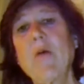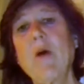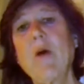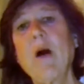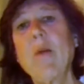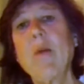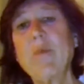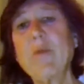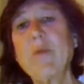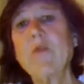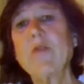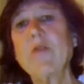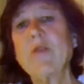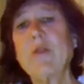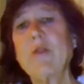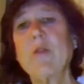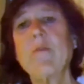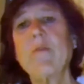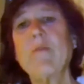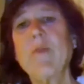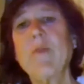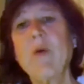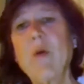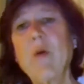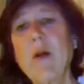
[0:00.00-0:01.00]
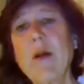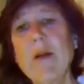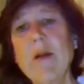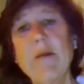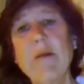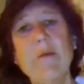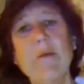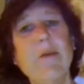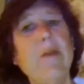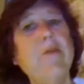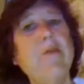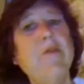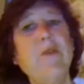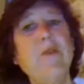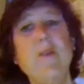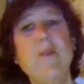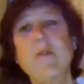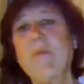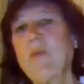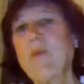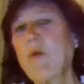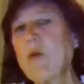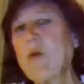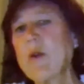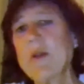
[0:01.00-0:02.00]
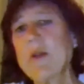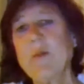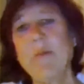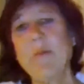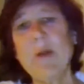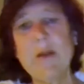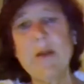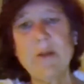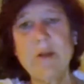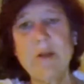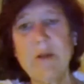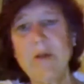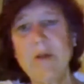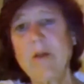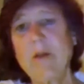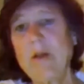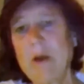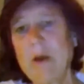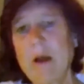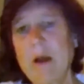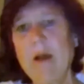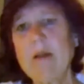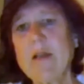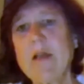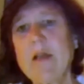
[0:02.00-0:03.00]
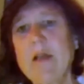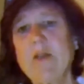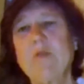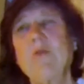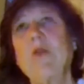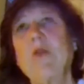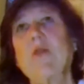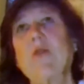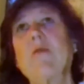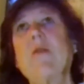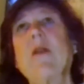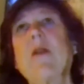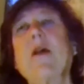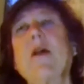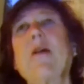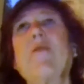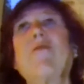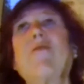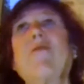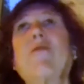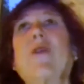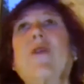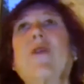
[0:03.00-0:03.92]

up to a certain point. The certain point depends on the context where you live.